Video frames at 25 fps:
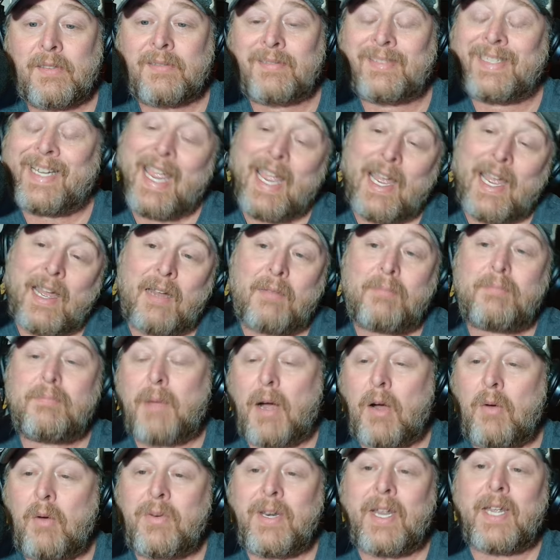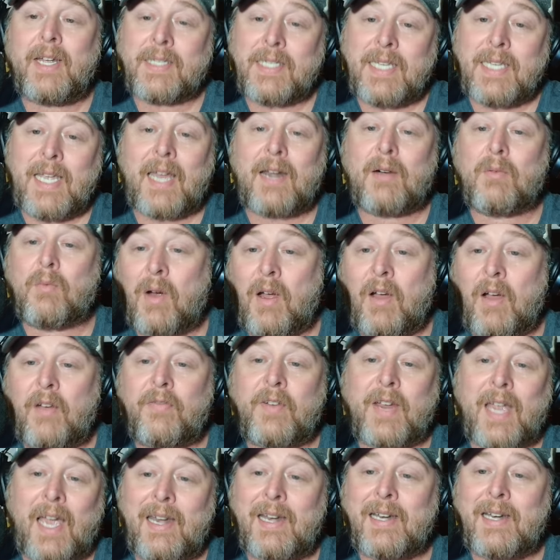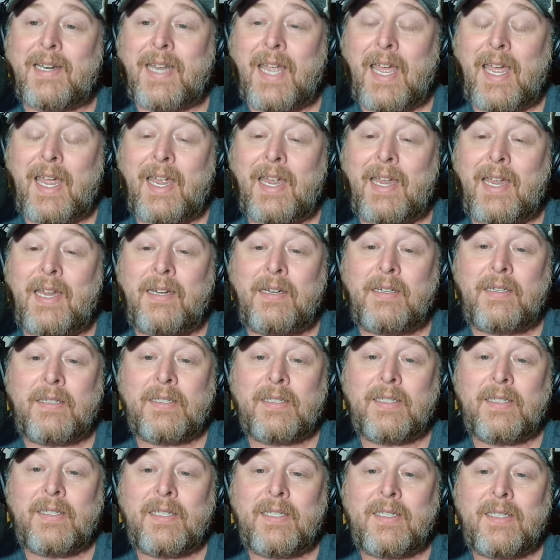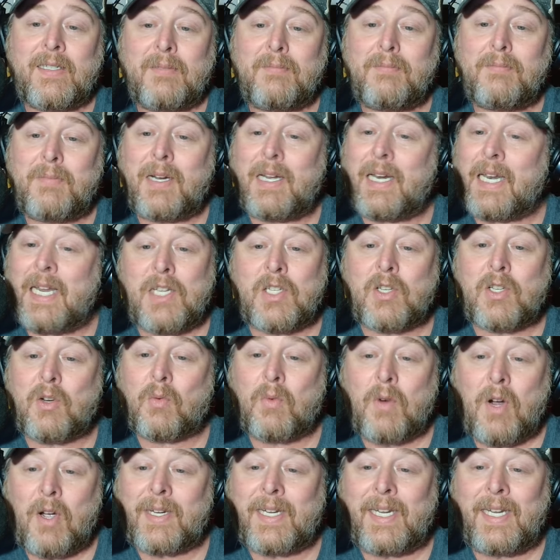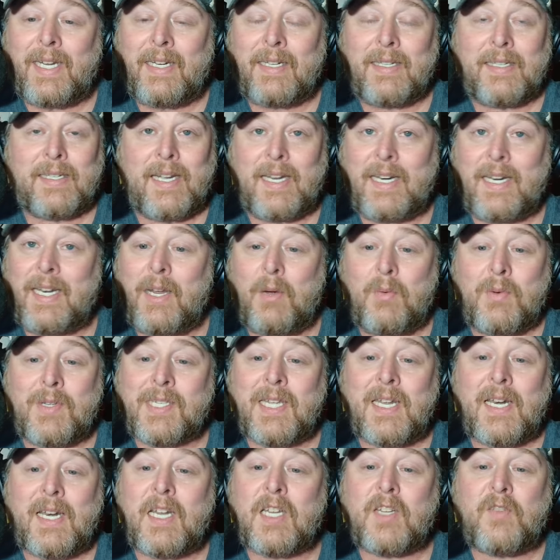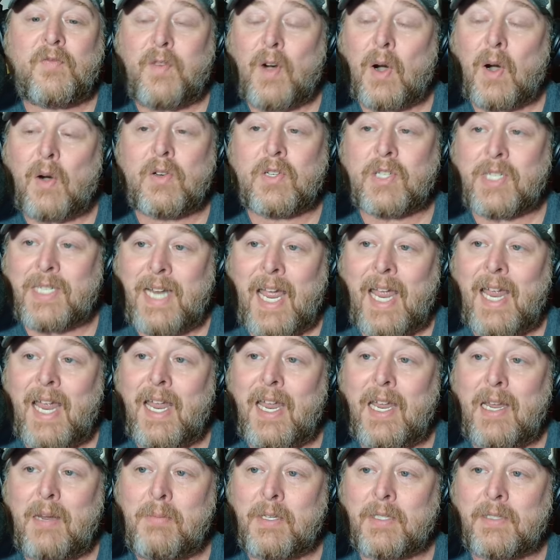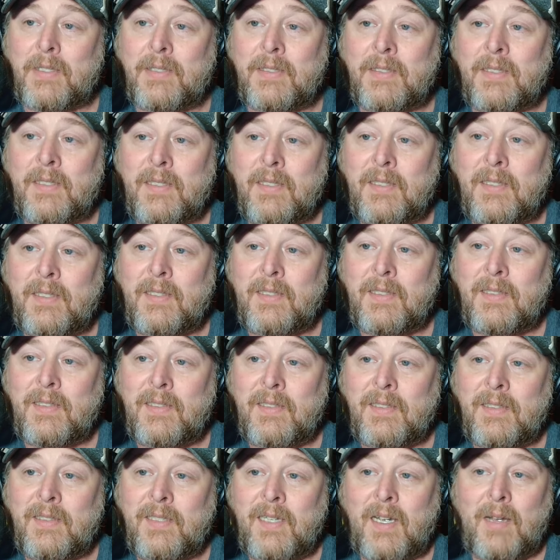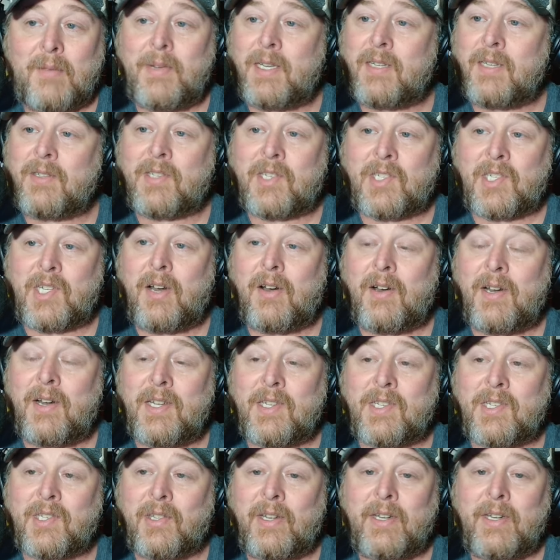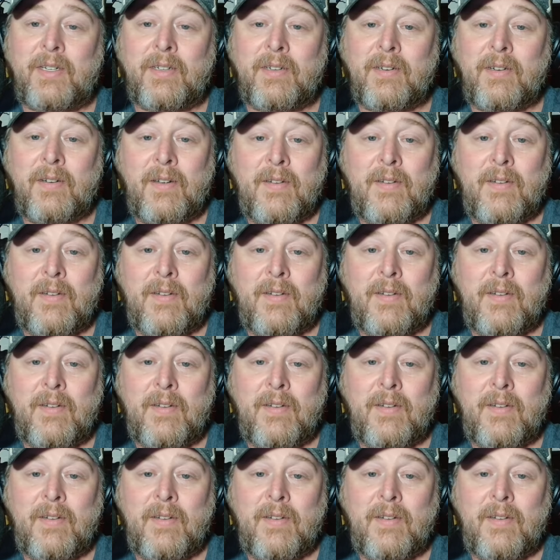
Yeah, Bo Nix had a rough kind of day, but he's a rookie, and he was in his first game. I mean, seriously.